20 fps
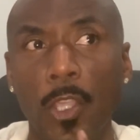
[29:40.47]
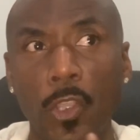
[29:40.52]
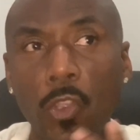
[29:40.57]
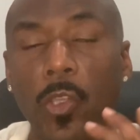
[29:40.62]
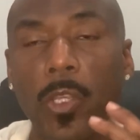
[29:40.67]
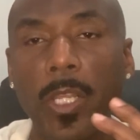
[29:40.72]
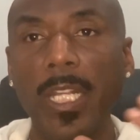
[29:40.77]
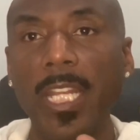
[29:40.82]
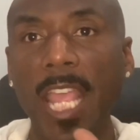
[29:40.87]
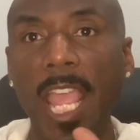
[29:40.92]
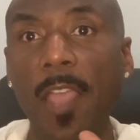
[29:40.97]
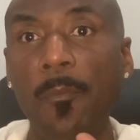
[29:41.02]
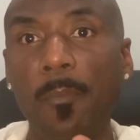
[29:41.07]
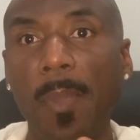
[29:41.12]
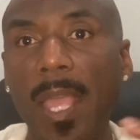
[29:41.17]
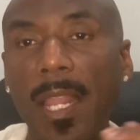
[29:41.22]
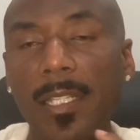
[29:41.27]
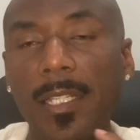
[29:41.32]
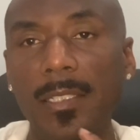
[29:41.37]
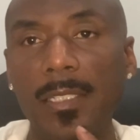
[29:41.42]
You're going to have
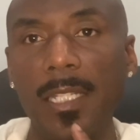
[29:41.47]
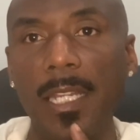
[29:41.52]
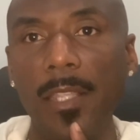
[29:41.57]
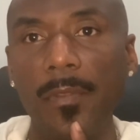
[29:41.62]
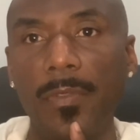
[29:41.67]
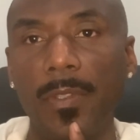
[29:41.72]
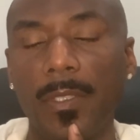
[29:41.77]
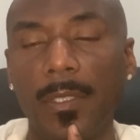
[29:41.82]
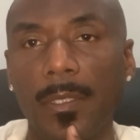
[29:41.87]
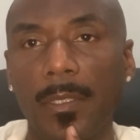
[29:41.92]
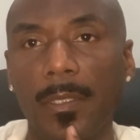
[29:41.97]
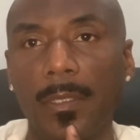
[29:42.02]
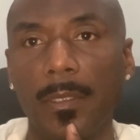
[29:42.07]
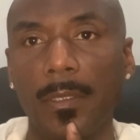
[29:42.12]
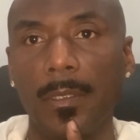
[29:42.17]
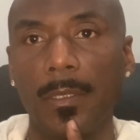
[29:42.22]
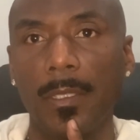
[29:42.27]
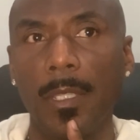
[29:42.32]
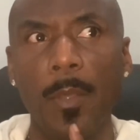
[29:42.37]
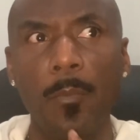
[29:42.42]
balanced living
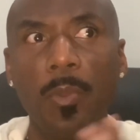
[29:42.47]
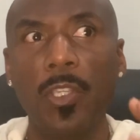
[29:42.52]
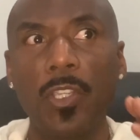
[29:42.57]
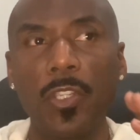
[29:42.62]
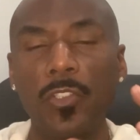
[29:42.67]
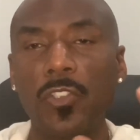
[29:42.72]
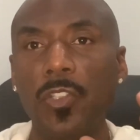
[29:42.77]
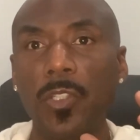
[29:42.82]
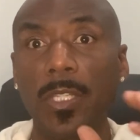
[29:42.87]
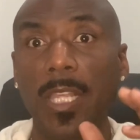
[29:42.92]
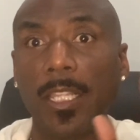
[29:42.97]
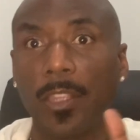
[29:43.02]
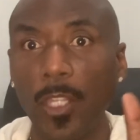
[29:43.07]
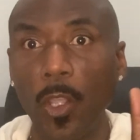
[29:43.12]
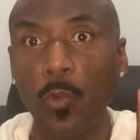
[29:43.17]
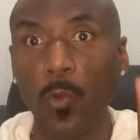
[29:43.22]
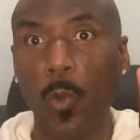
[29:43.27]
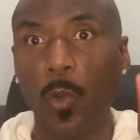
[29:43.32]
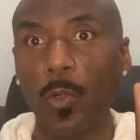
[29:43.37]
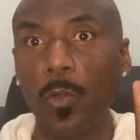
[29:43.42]
because you got the
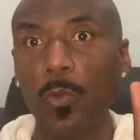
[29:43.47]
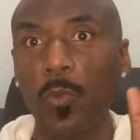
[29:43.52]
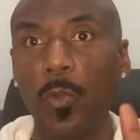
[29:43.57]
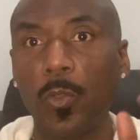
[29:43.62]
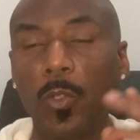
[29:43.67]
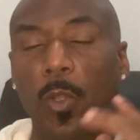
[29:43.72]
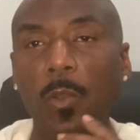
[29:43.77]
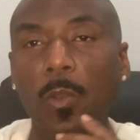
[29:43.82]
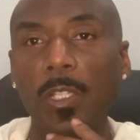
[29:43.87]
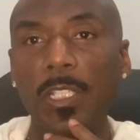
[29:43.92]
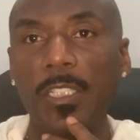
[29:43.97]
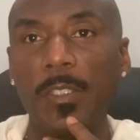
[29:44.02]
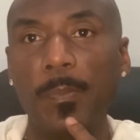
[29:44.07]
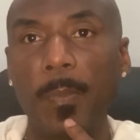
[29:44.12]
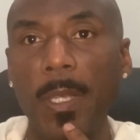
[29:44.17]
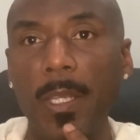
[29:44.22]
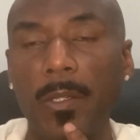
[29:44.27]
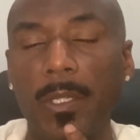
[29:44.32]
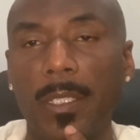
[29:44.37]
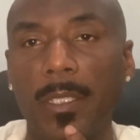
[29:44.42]
quote unquote Holy
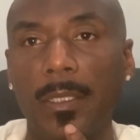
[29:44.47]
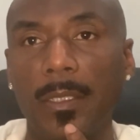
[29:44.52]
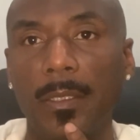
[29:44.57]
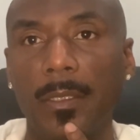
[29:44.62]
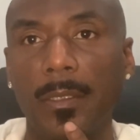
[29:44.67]
Spirit.